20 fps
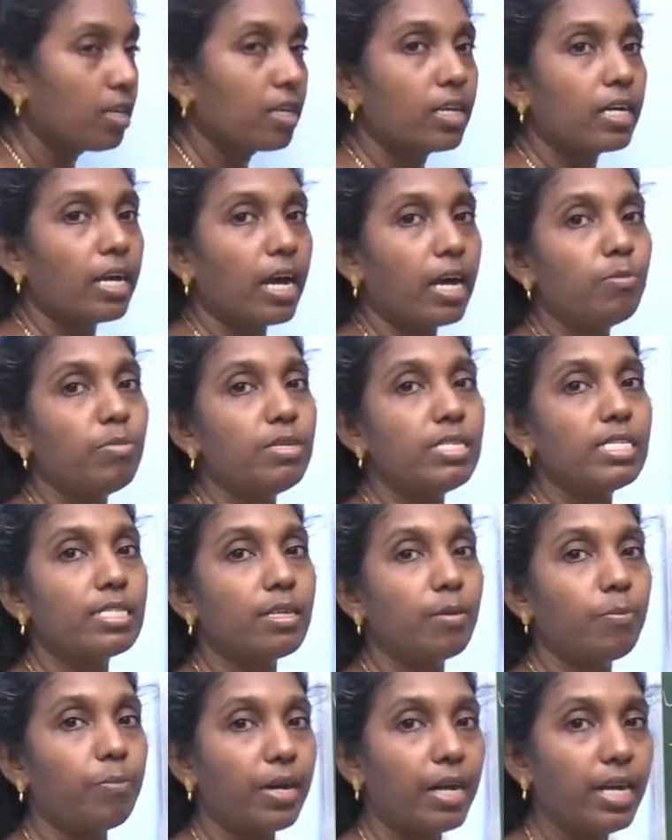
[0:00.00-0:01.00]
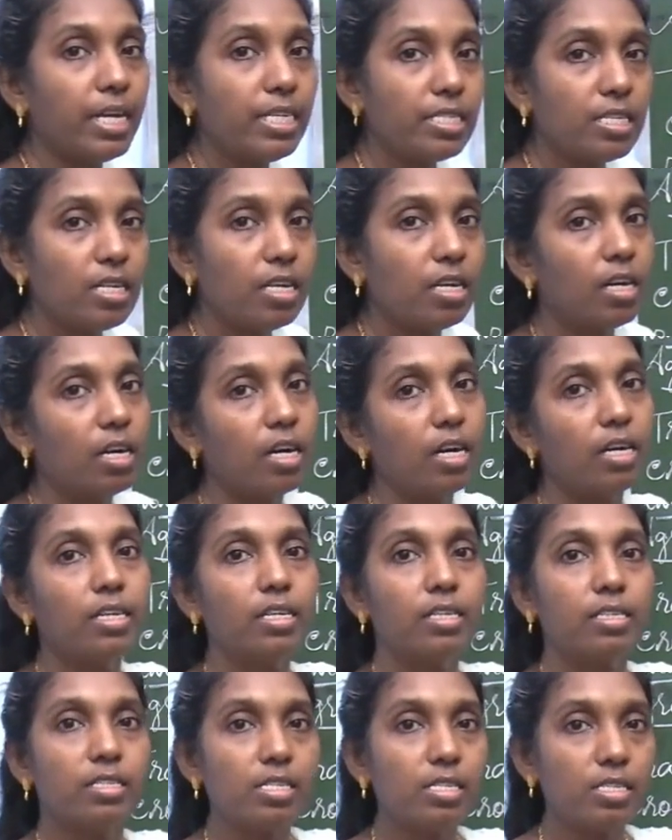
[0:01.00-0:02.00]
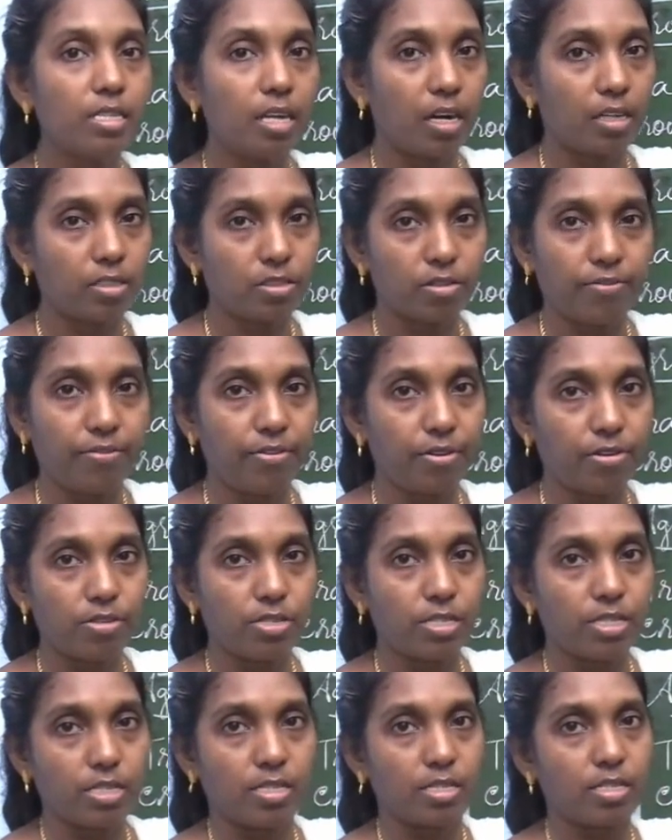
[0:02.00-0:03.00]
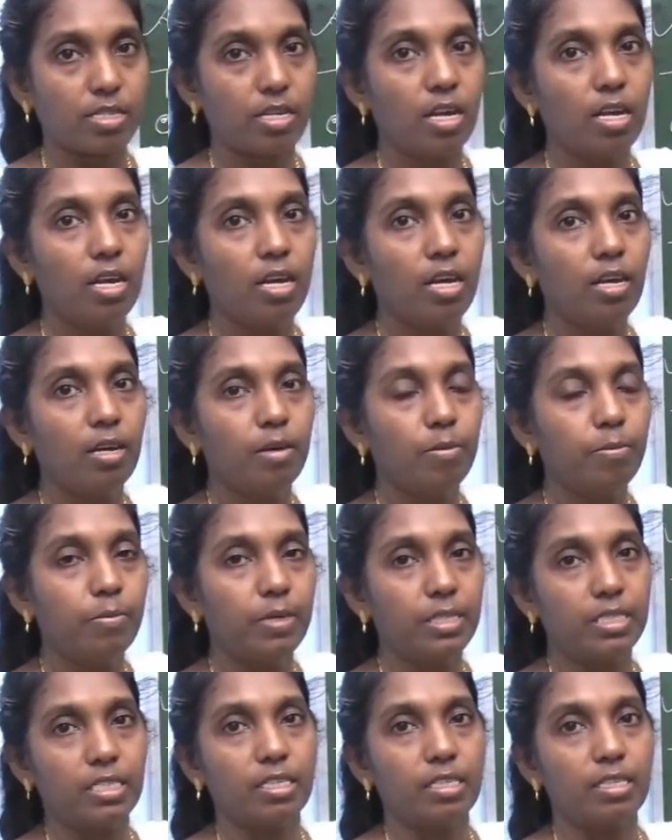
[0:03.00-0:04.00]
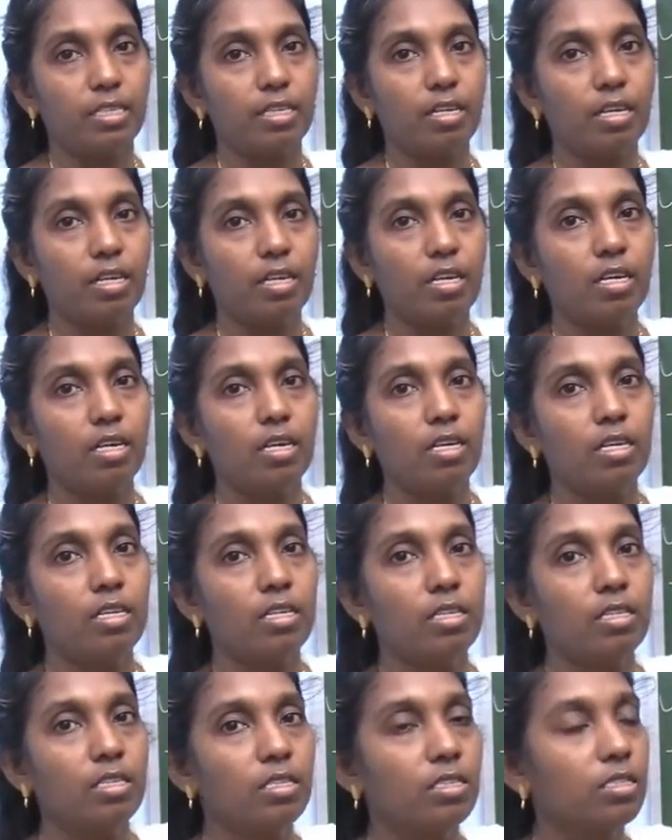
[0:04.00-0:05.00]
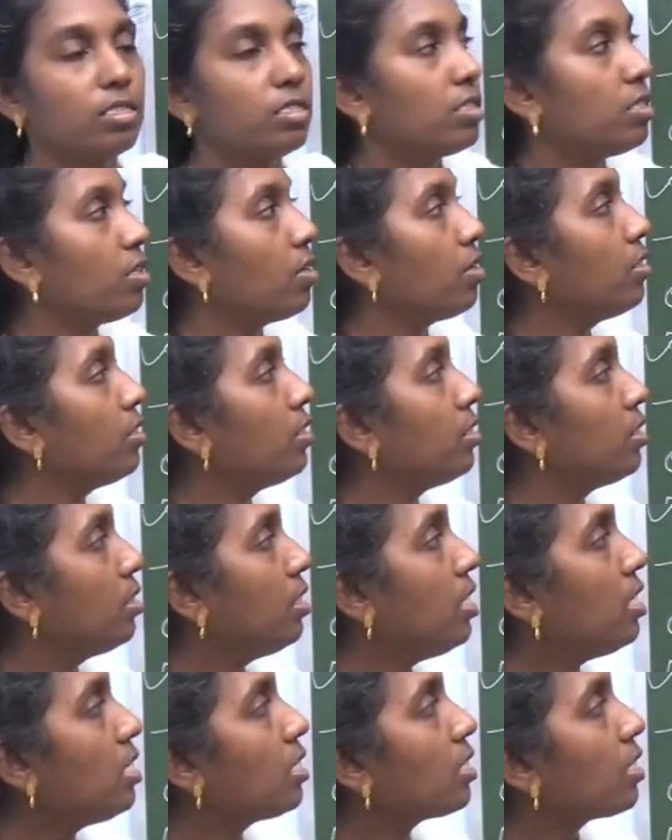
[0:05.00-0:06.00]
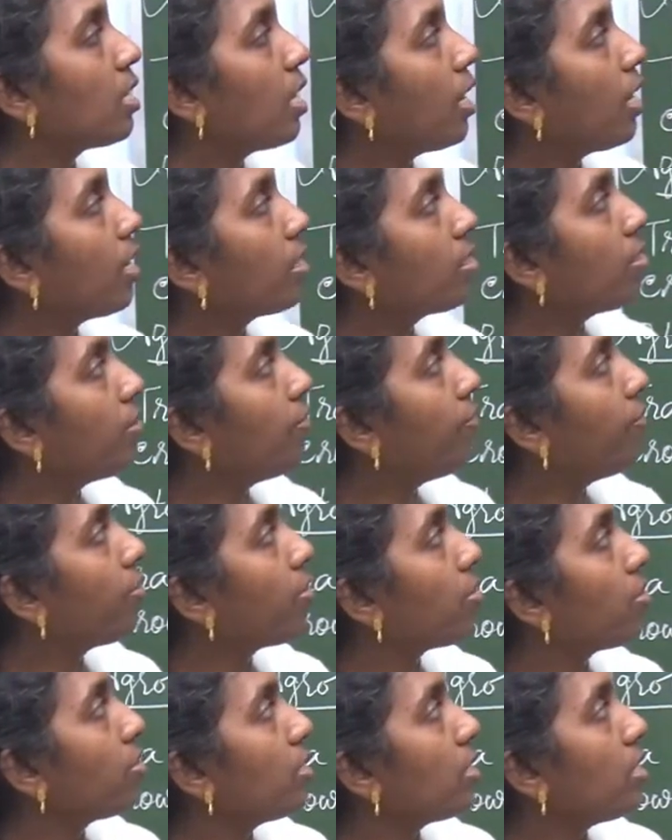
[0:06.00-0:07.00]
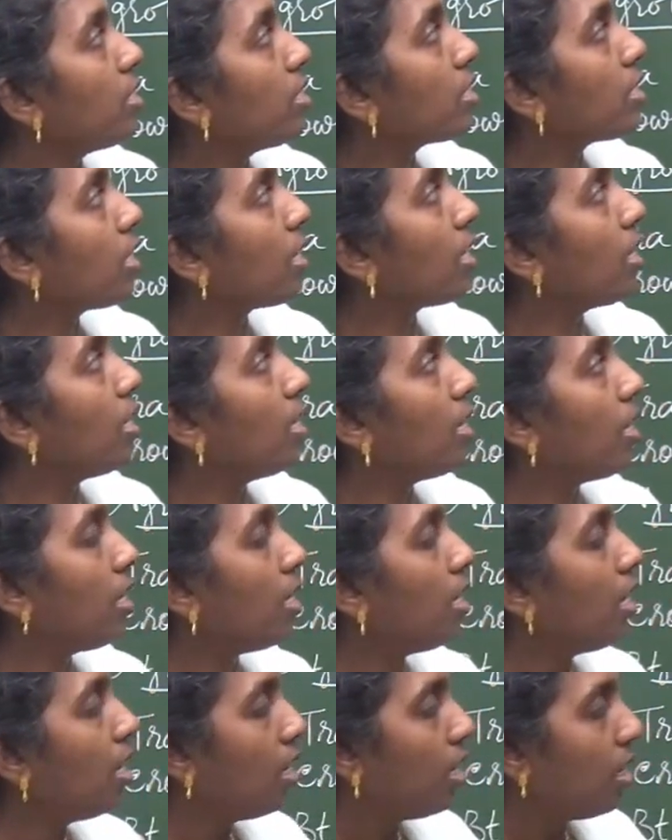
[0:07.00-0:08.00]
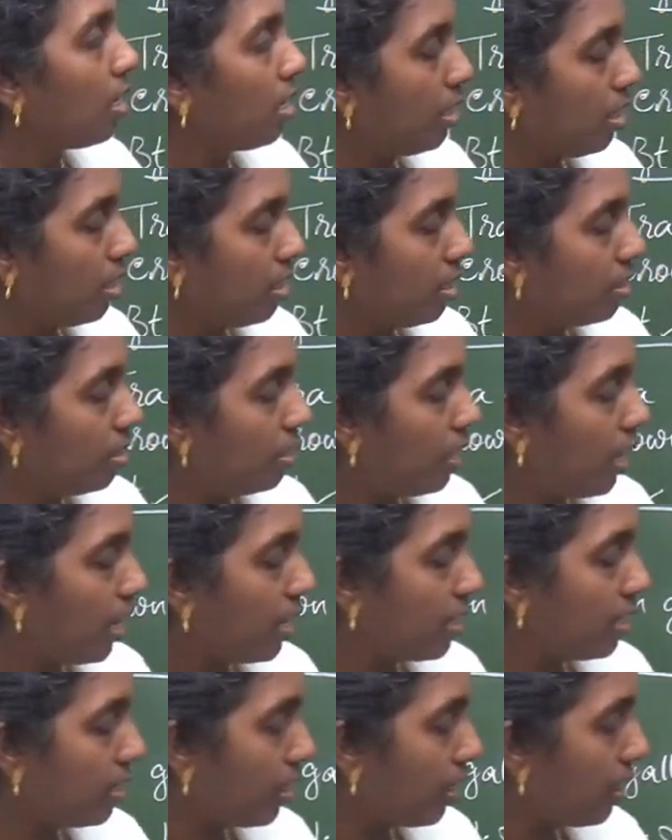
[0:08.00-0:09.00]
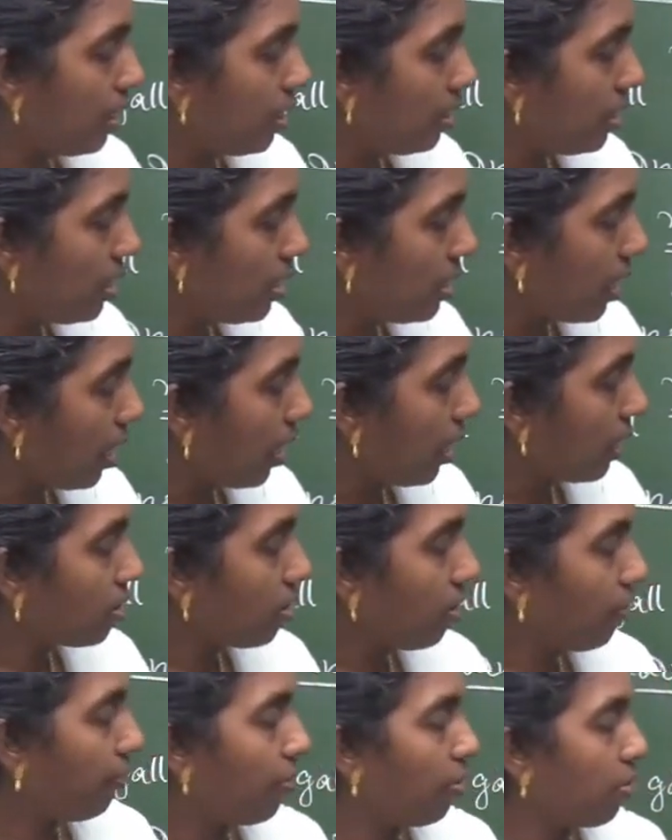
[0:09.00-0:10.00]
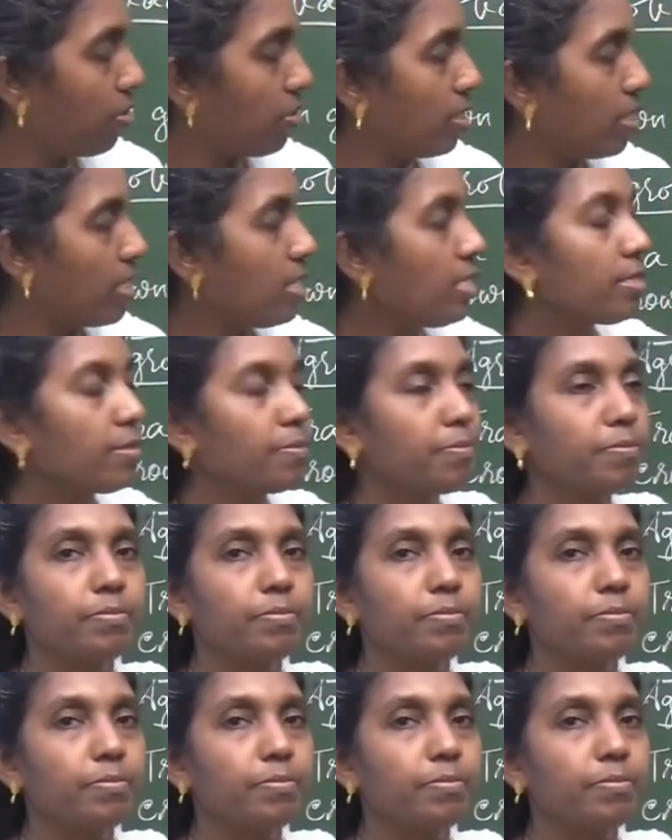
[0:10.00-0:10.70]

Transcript: can be separate under this electrophoresis method. So, this electrophoresis here there is under this electrophoresis